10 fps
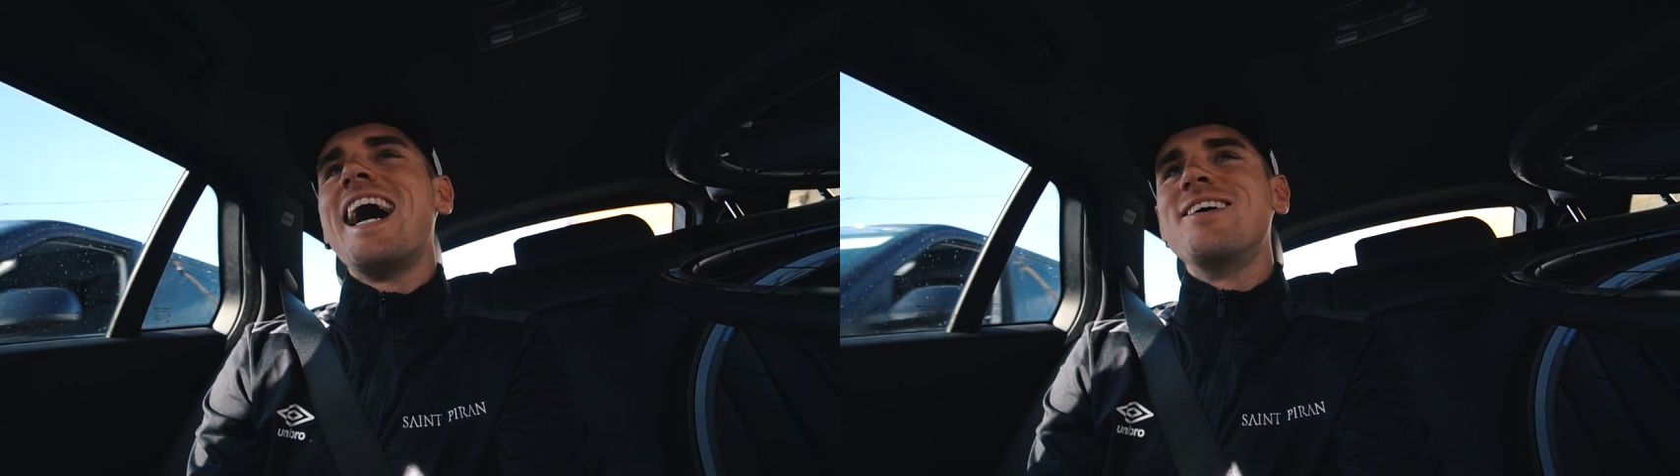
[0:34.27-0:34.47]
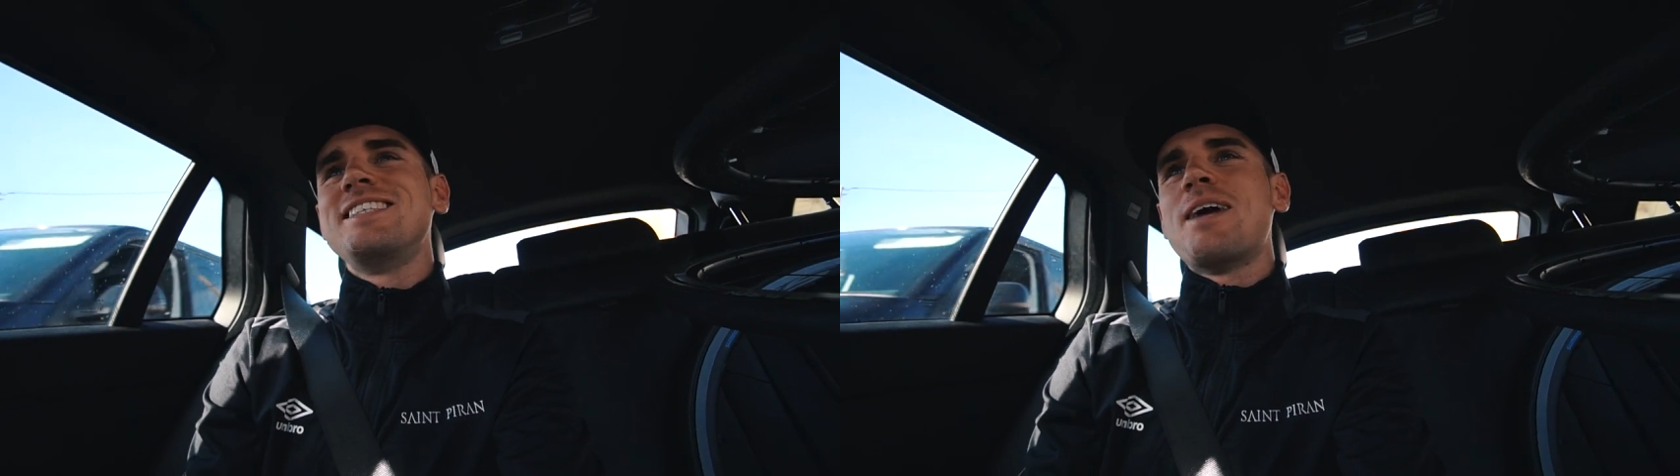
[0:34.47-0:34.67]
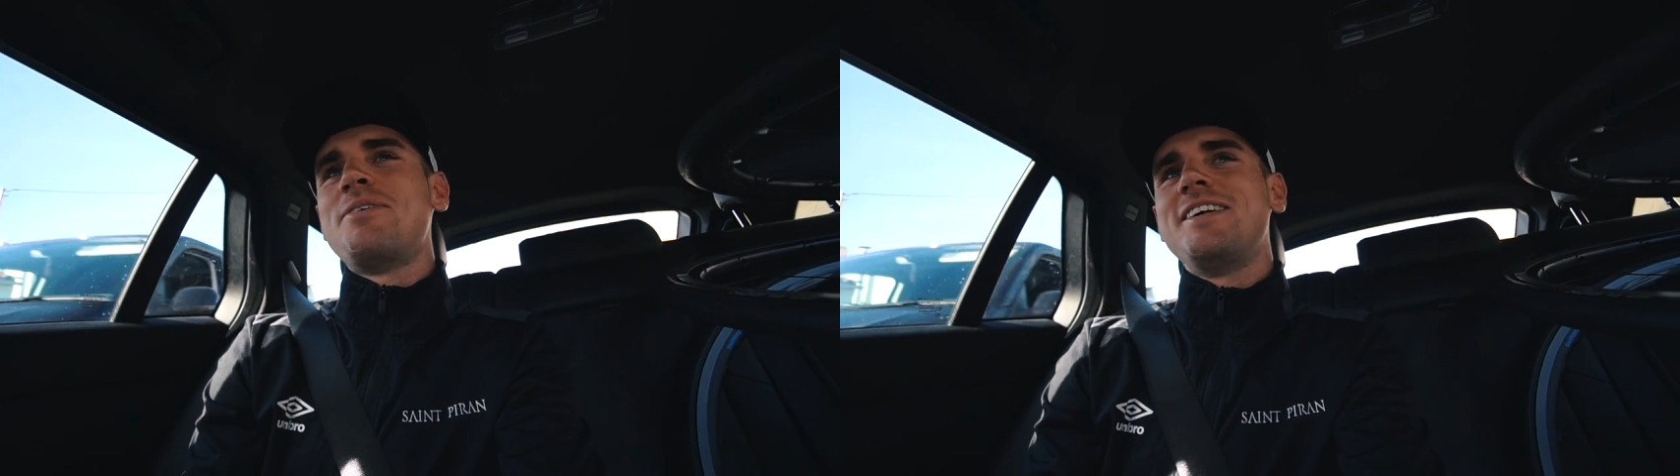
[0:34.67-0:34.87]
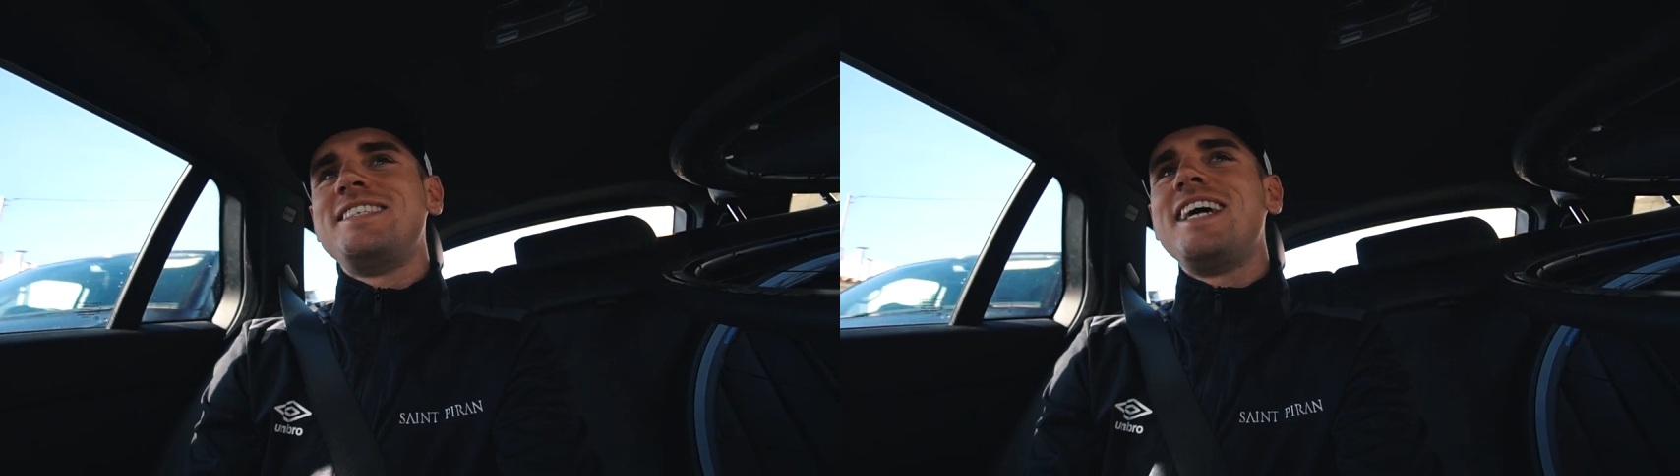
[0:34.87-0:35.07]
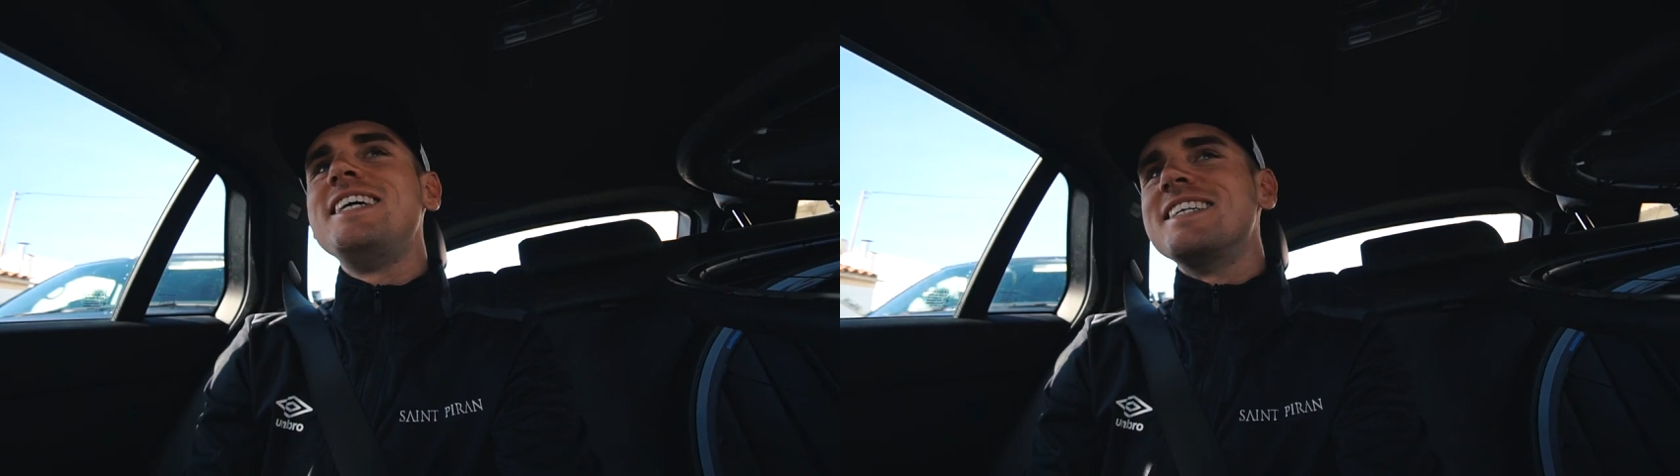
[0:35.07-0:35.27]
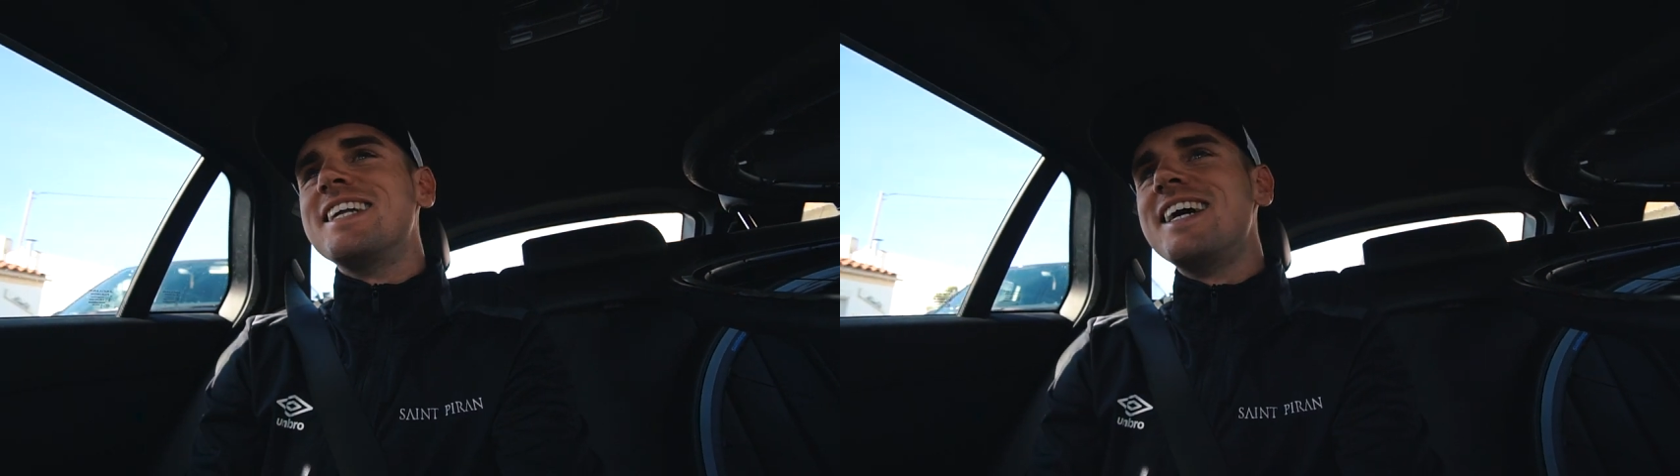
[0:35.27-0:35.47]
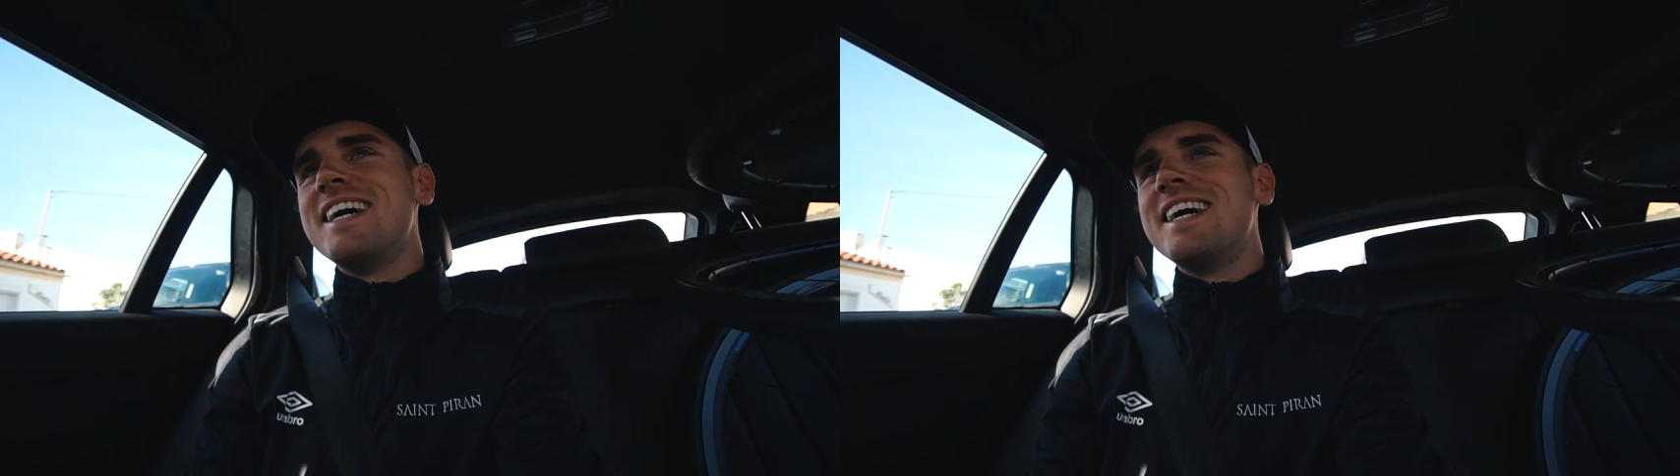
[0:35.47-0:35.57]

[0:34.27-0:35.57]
How was that pronunciation?